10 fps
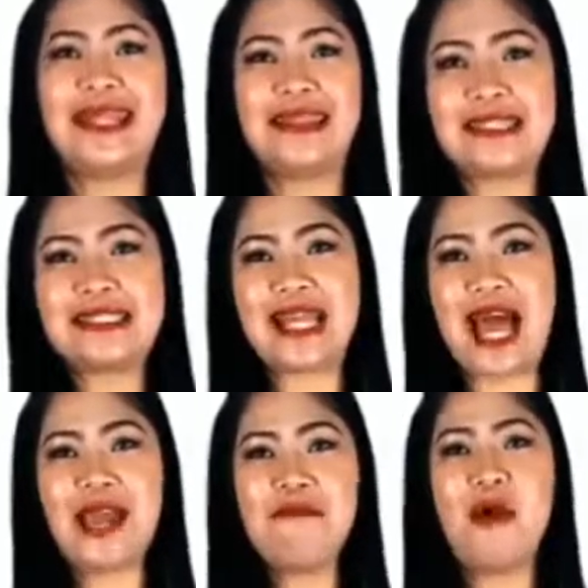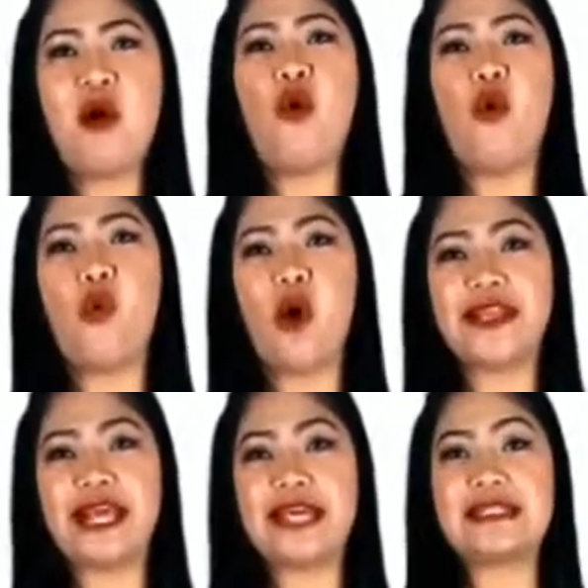This time,
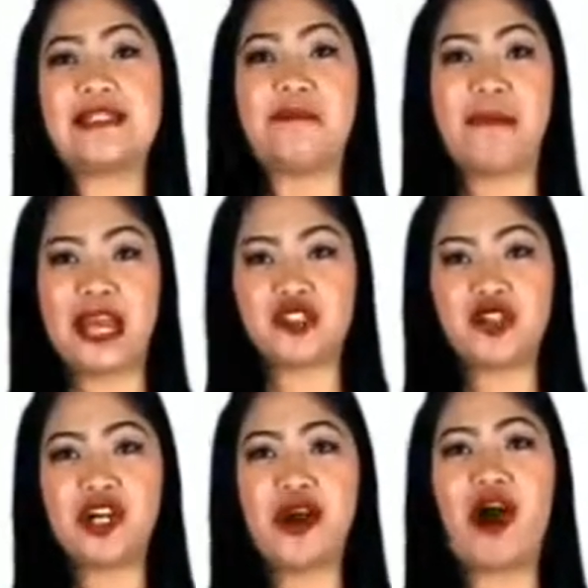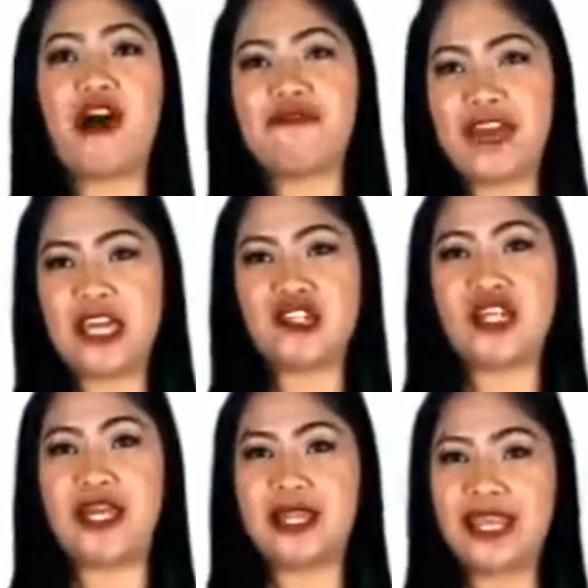what is the measure of each
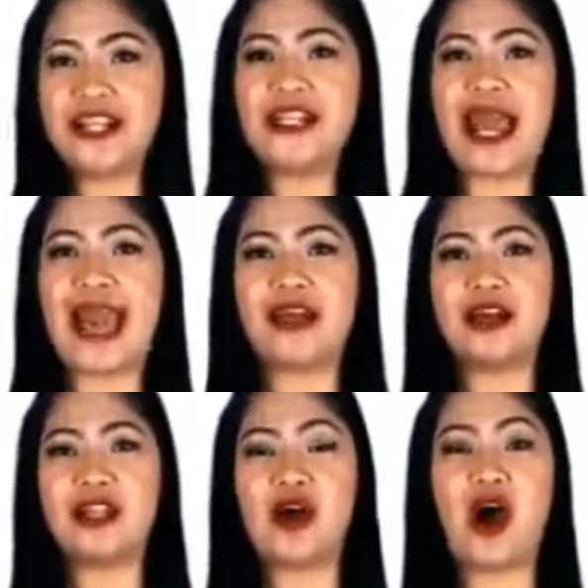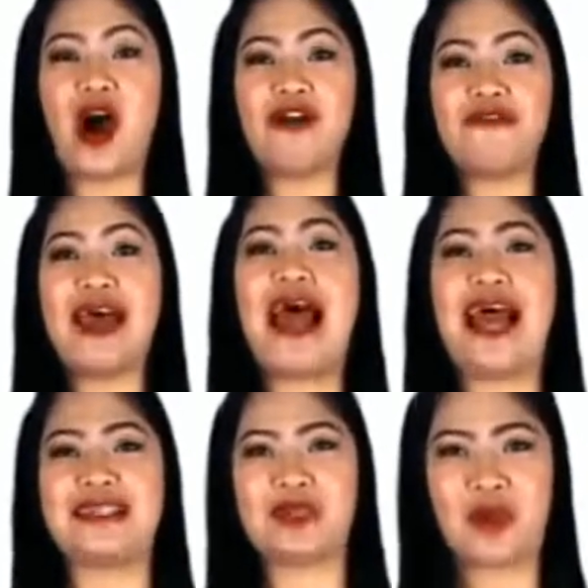interior angle of
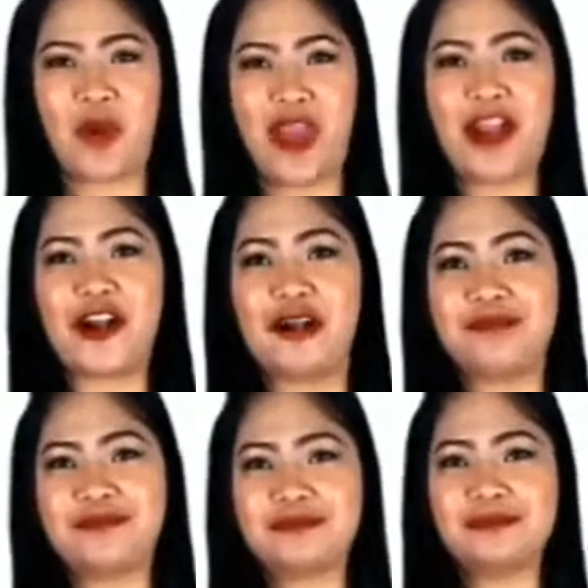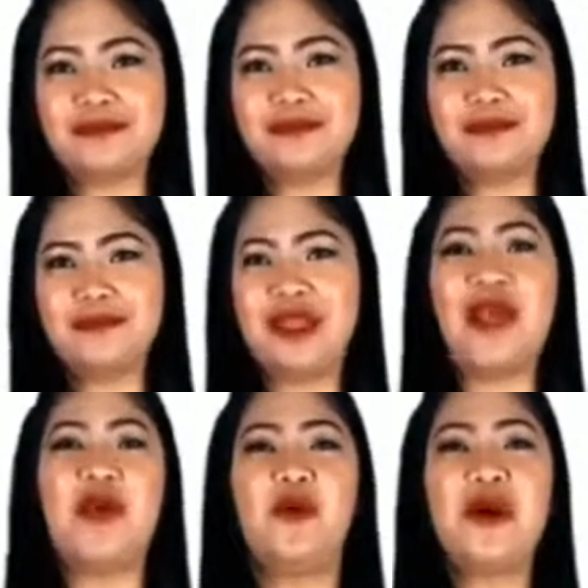a square?
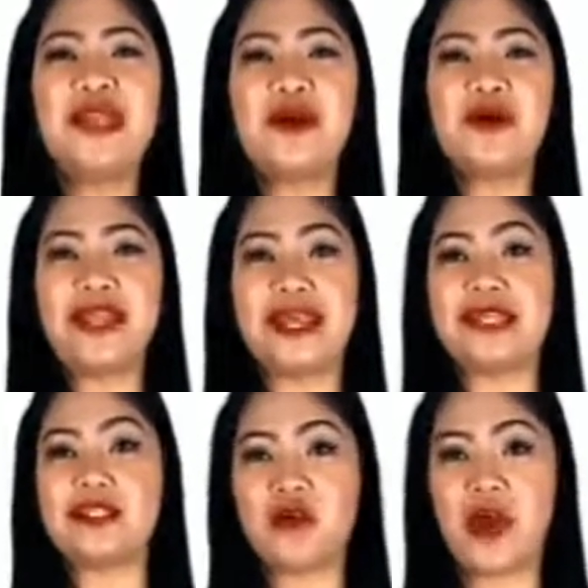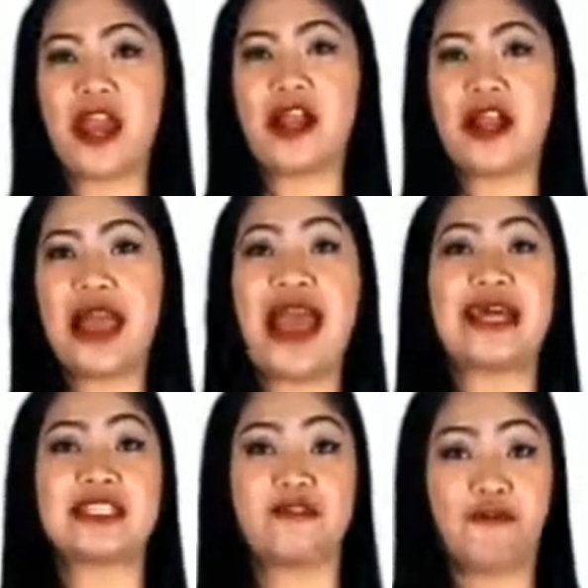We know that a square
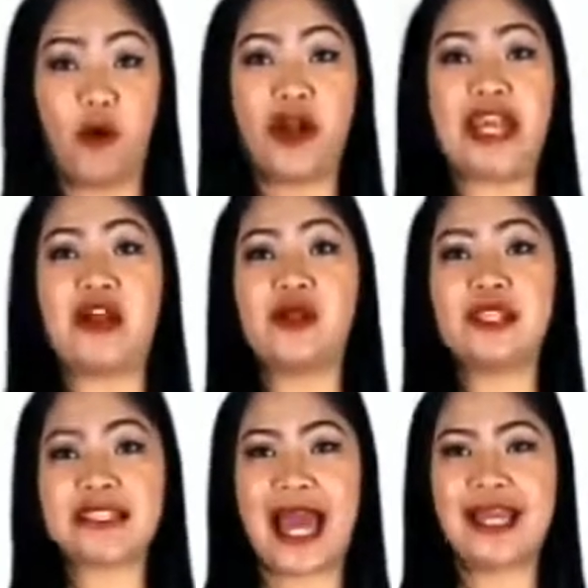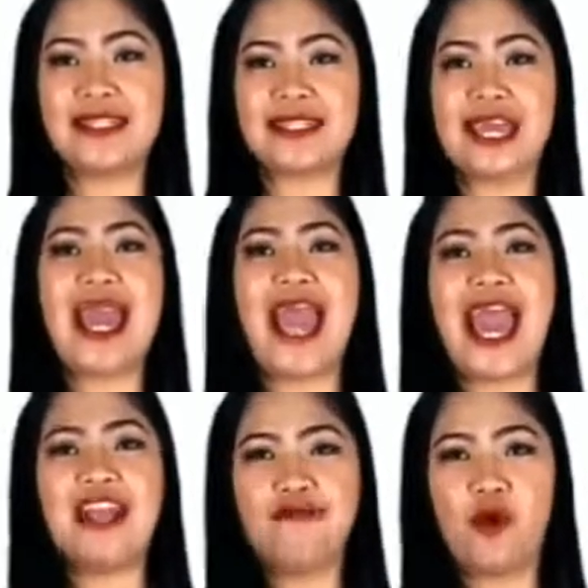has 4 equal sides
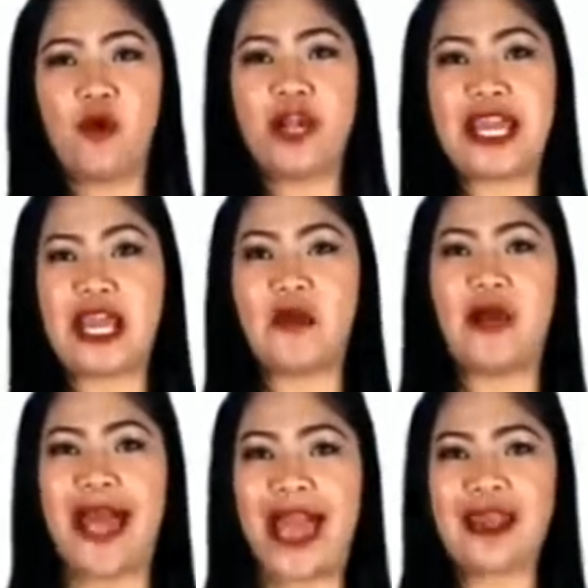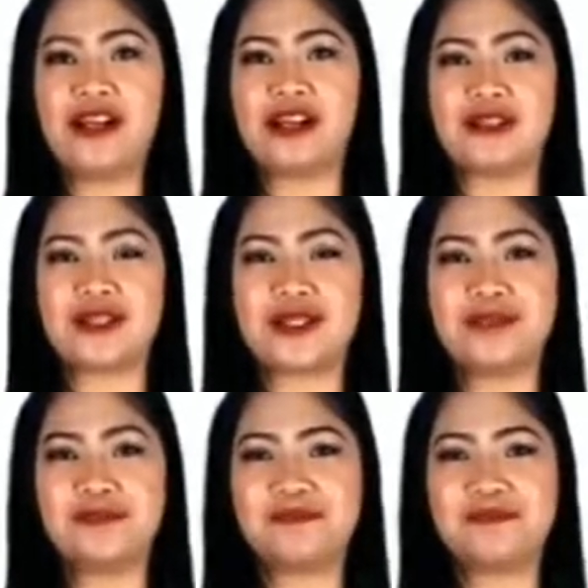and 4 equal angles.